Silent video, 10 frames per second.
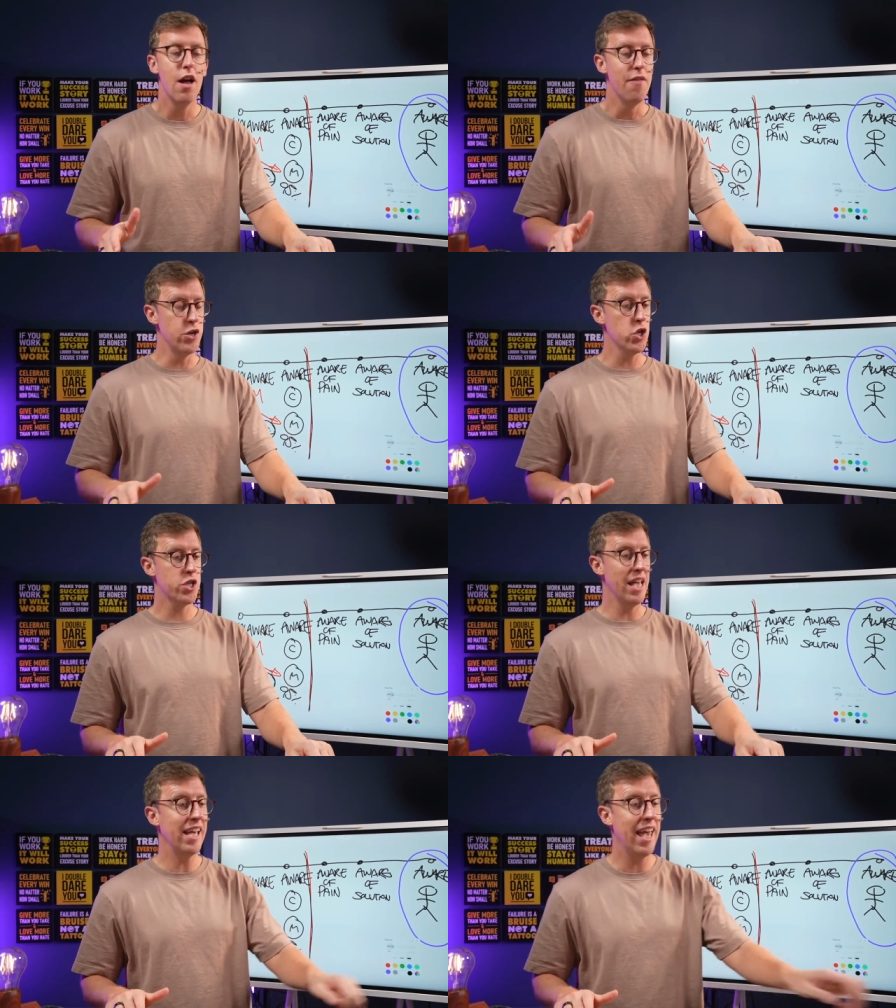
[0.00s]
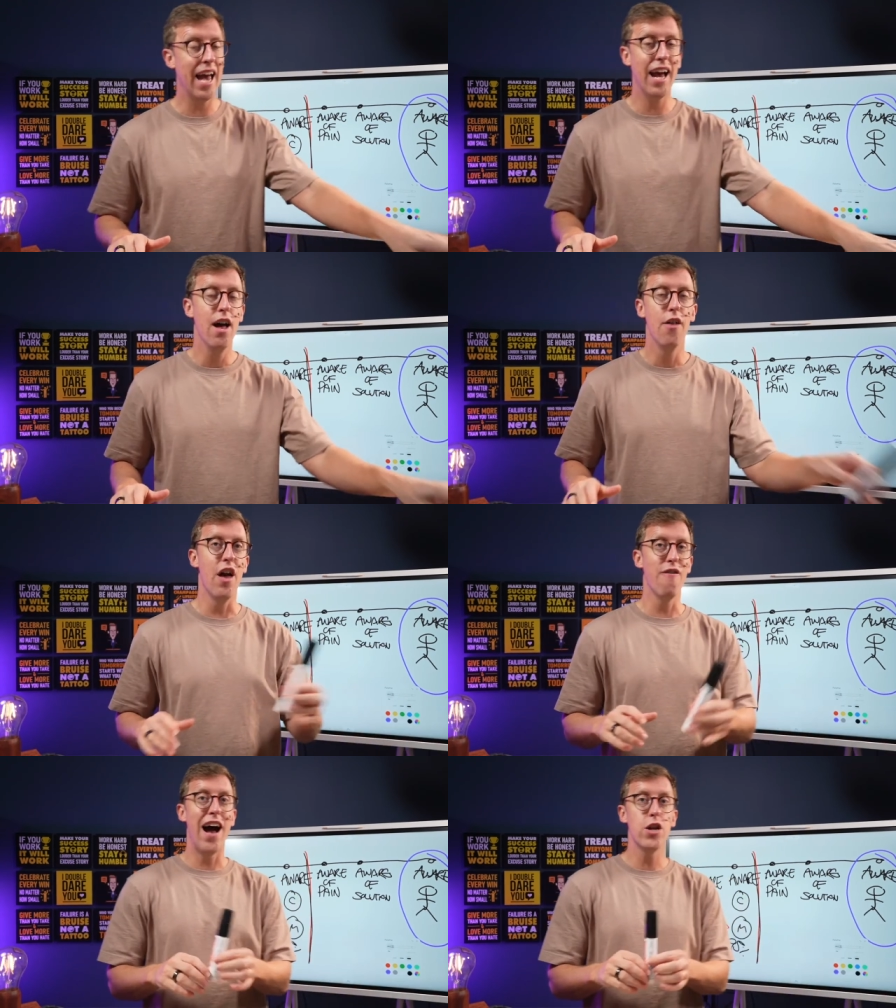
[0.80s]
They're just thinking
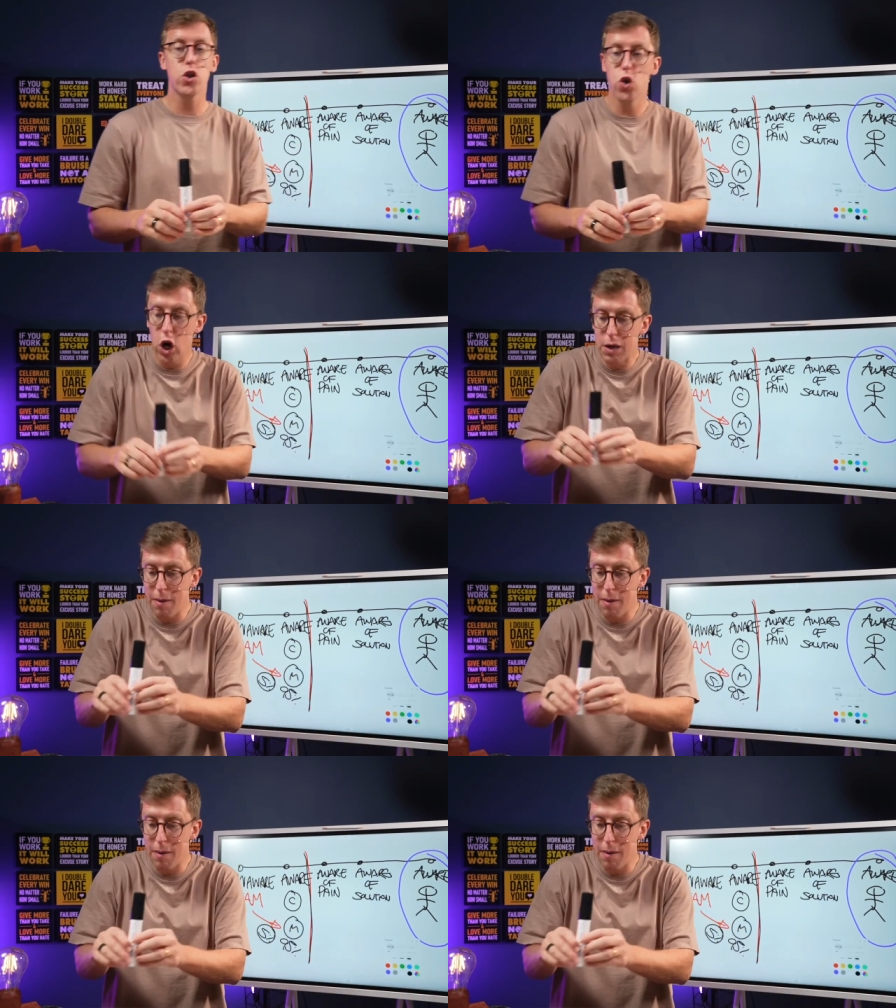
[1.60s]
that if I just talk